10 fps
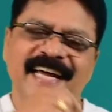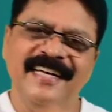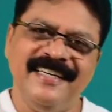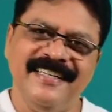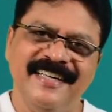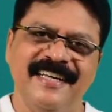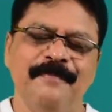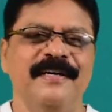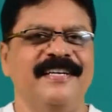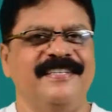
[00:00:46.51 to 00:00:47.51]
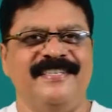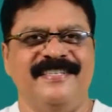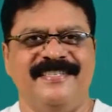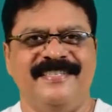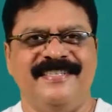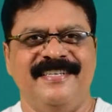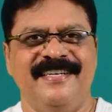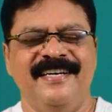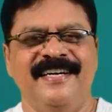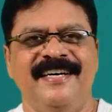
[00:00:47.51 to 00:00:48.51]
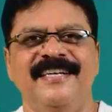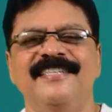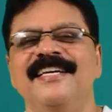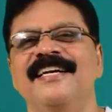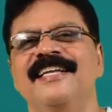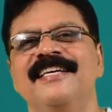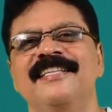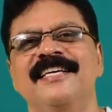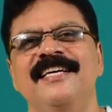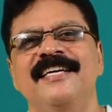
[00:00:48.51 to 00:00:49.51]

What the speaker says: enter the ring by resonance, resulting in the